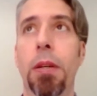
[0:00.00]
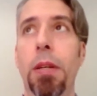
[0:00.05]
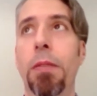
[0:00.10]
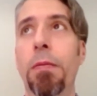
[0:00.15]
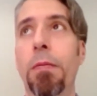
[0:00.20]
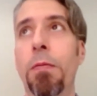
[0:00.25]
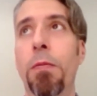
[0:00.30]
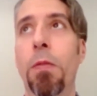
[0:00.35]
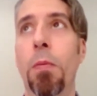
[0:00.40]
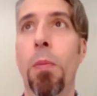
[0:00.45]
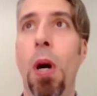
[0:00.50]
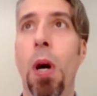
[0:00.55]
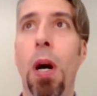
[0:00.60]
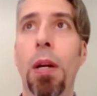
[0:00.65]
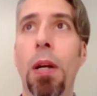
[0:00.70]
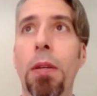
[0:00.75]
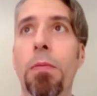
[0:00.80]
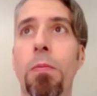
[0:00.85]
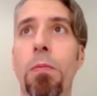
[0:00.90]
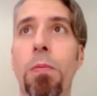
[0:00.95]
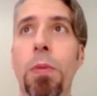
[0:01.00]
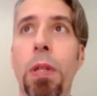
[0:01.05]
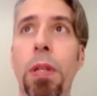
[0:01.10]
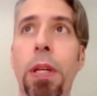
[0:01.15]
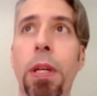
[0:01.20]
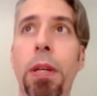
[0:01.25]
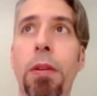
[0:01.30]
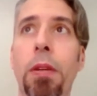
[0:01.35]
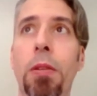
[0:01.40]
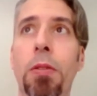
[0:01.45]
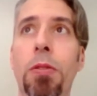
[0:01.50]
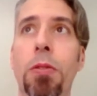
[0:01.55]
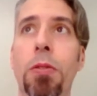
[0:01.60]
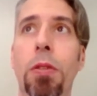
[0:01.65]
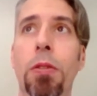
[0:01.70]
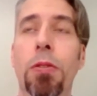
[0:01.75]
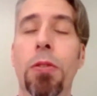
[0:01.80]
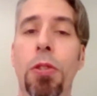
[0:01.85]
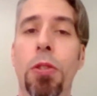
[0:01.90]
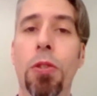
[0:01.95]
in Vermont, really there's
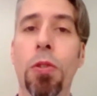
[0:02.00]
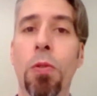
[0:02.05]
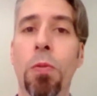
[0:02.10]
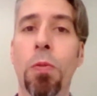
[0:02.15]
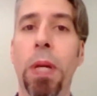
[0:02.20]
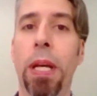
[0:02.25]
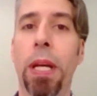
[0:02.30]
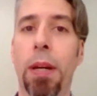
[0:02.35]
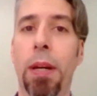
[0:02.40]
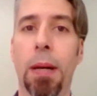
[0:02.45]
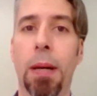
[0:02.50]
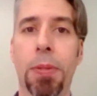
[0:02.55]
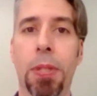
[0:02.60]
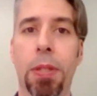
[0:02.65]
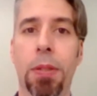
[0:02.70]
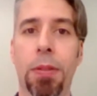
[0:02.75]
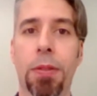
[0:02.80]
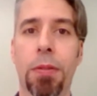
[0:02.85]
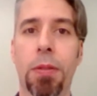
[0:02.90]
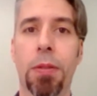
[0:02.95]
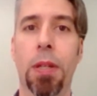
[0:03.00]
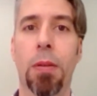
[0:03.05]
two main options.